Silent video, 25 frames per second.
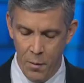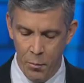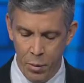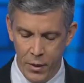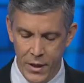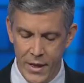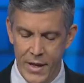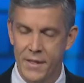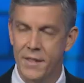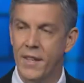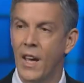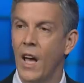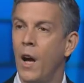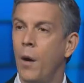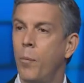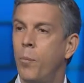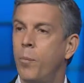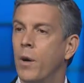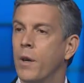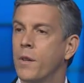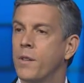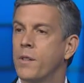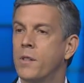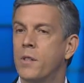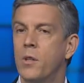Please help
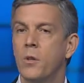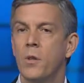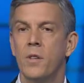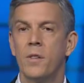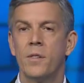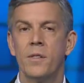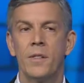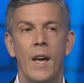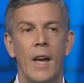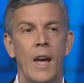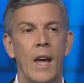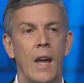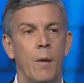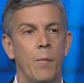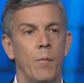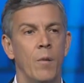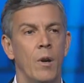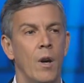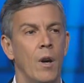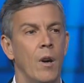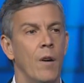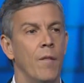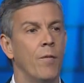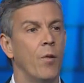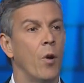us do the same
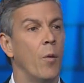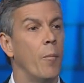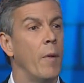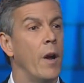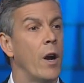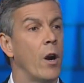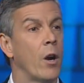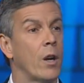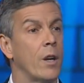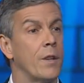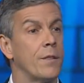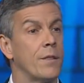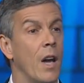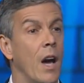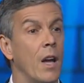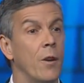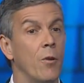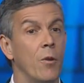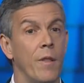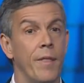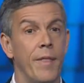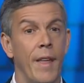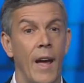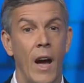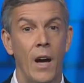for America's
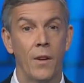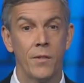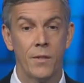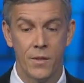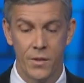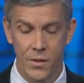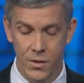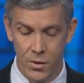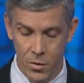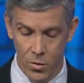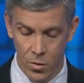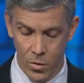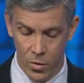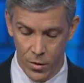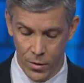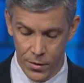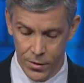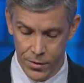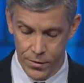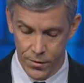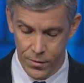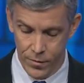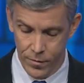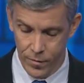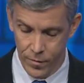100,000
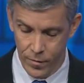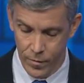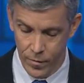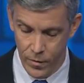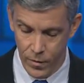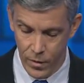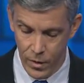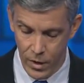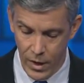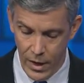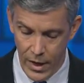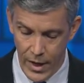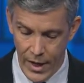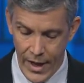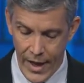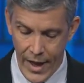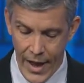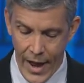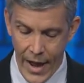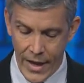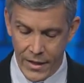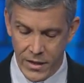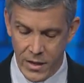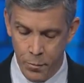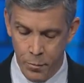schools.
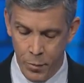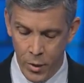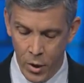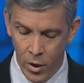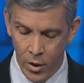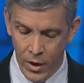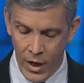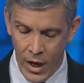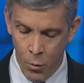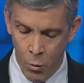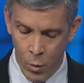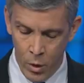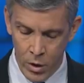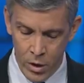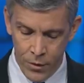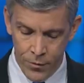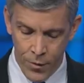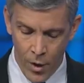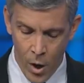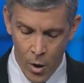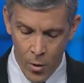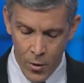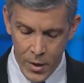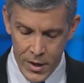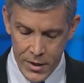And to build on what you've
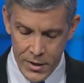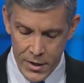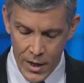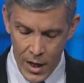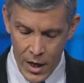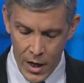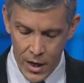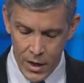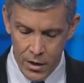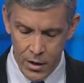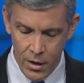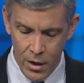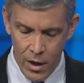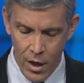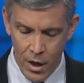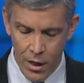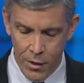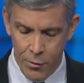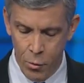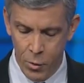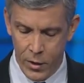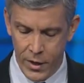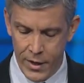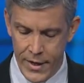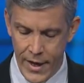already done
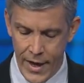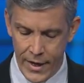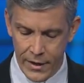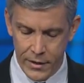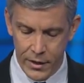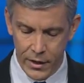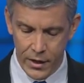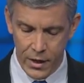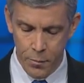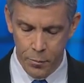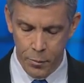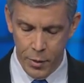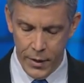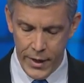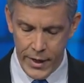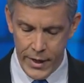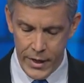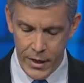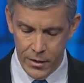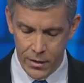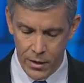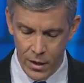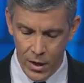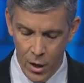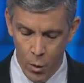through Connect to
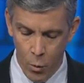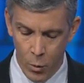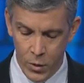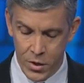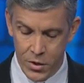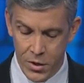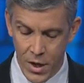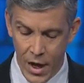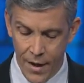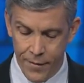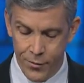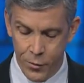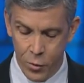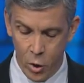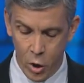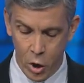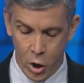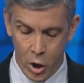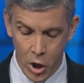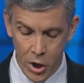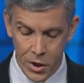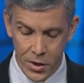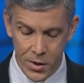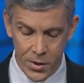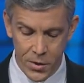Compete, which is off to a
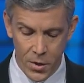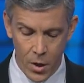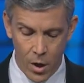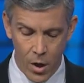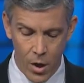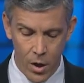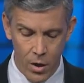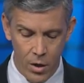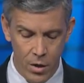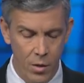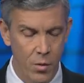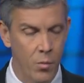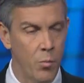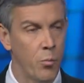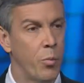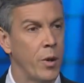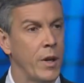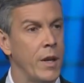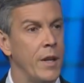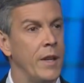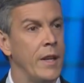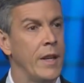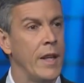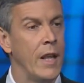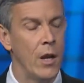good start,
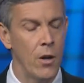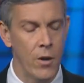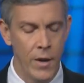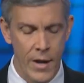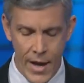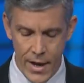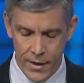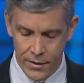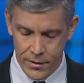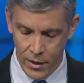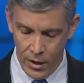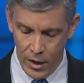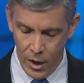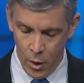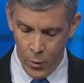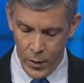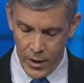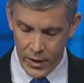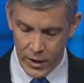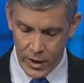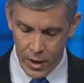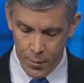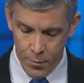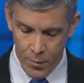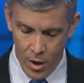bringing the internet to
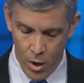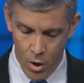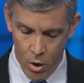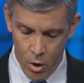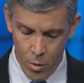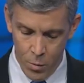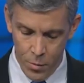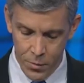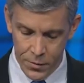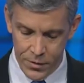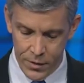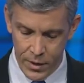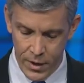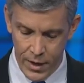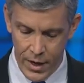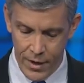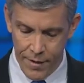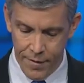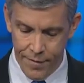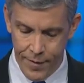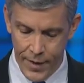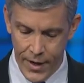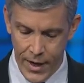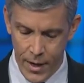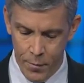low-income homes and
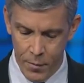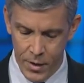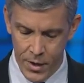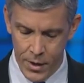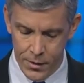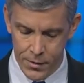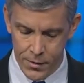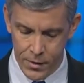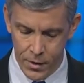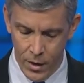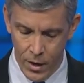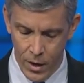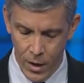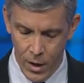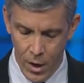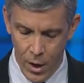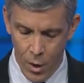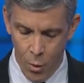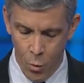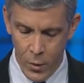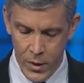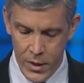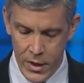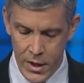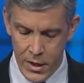families,
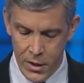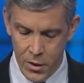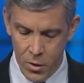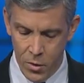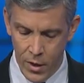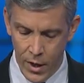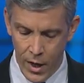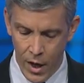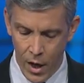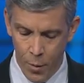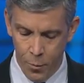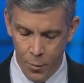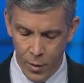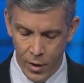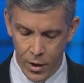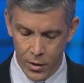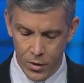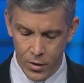we need you to help